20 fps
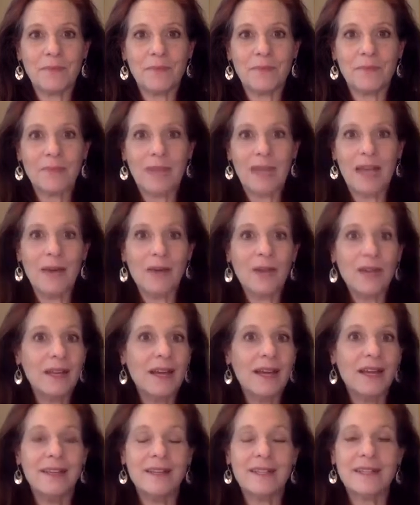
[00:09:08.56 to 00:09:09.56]
how can
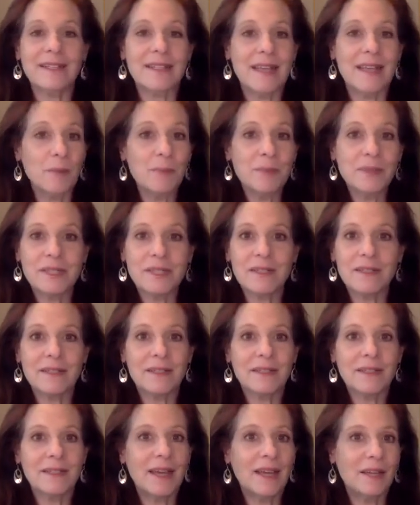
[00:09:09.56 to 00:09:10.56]
I
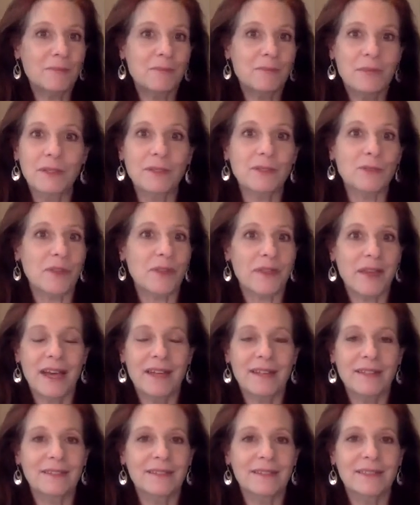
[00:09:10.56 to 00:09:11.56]
accept and build with
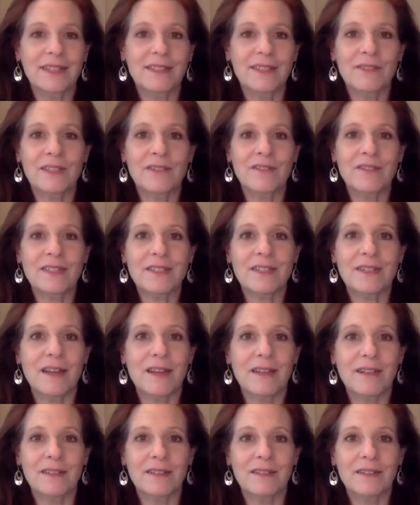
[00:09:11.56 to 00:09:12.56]
that, even if it's
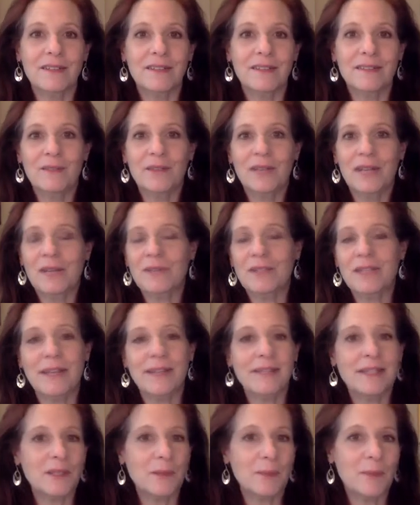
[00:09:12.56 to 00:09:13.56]
not what I was
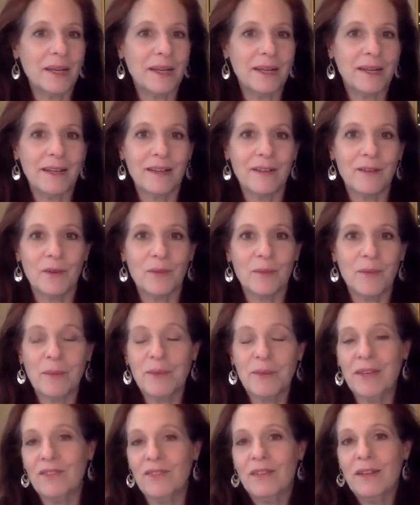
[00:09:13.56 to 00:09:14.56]
anticipating, or
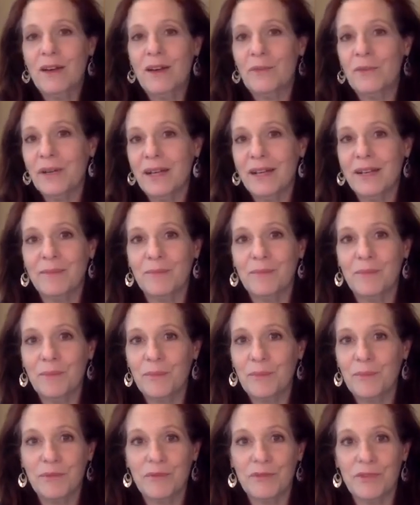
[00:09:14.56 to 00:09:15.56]
maybe even not what I
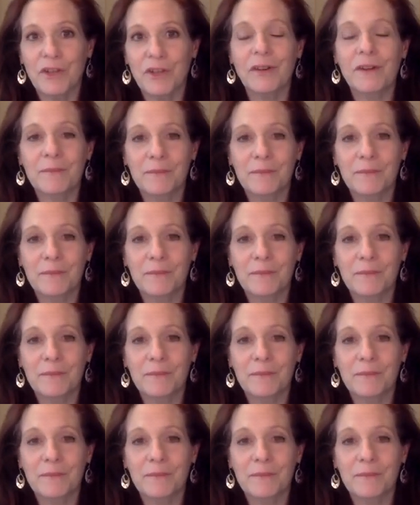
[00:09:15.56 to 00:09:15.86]
prefer.